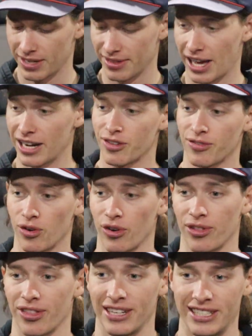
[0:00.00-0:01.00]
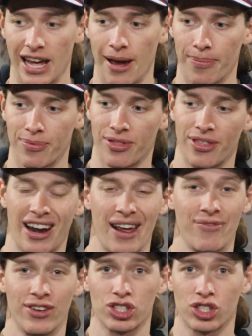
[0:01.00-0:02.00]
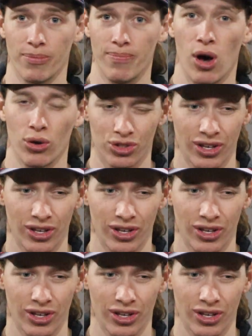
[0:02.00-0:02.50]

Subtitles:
that's for the depth that I fish the most.